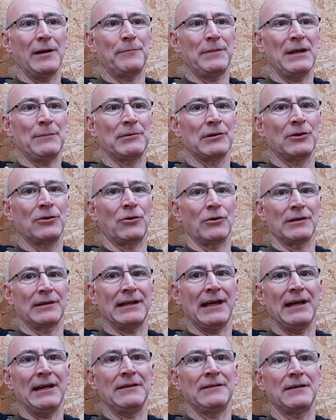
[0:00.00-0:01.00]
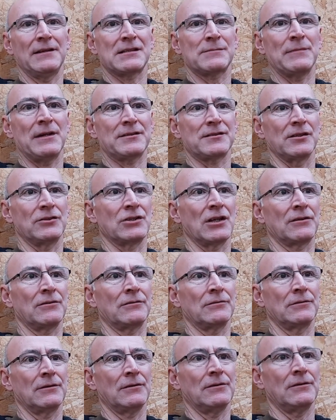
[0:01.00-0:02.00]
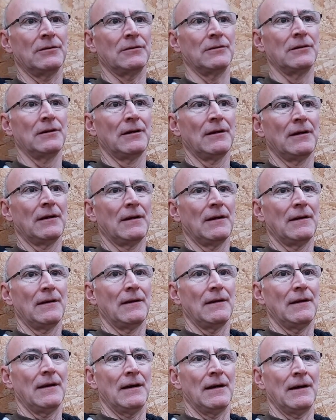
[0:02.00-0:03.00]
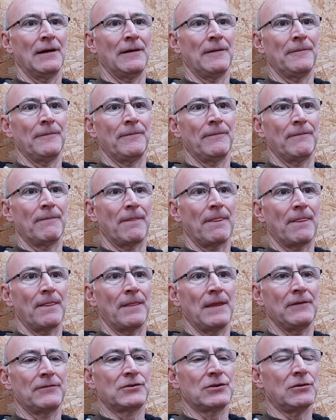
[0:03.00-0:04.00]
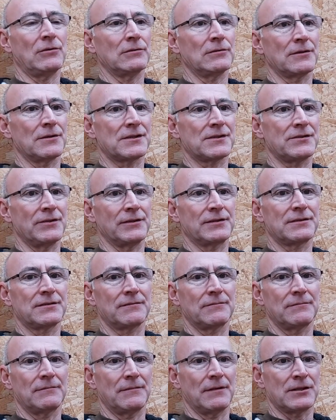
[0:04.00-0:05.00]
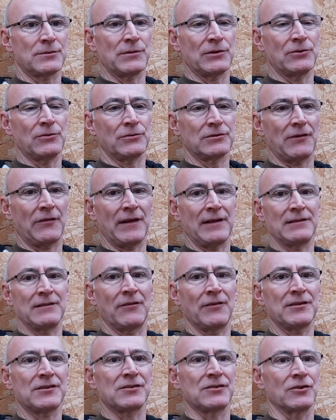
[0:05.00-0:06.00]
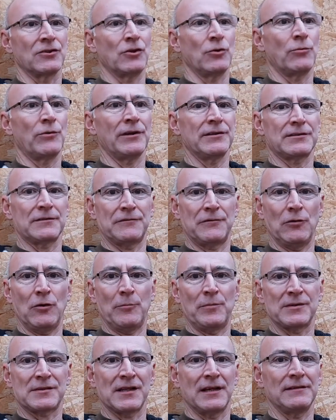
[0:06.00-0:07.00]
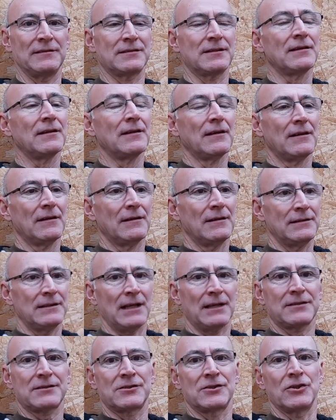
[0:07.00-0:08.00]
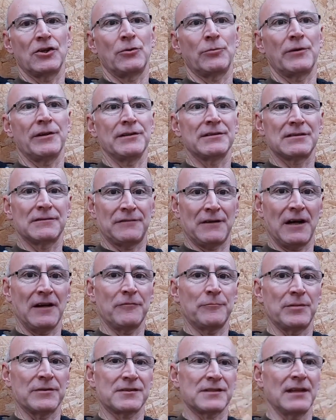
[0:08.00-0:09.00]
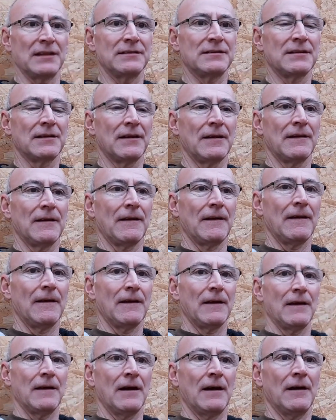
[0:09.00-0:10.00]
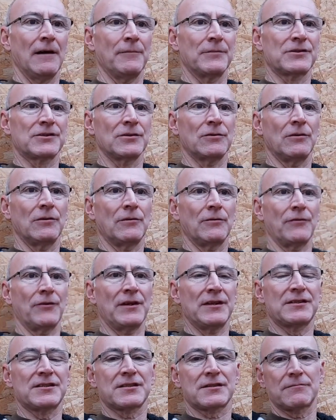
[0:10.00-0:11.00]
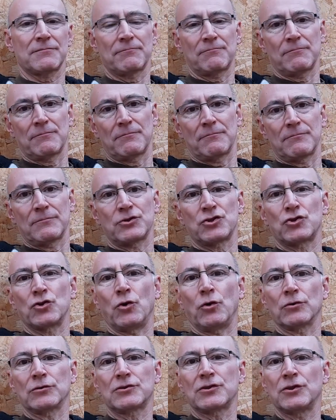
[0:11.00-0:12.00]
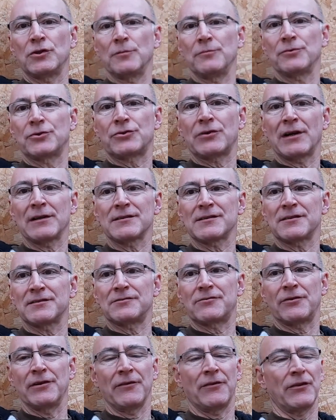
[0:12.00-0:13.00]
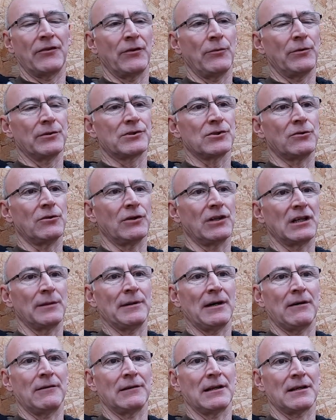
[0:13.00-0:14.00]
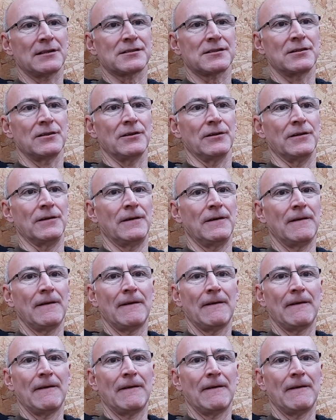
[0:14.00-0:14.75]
people are not getting this message, I don't know. They've told us that as we go to the end of this year, we're into 4%. Next year, we're into 5%. So this short-term transitory that they were talking about last year,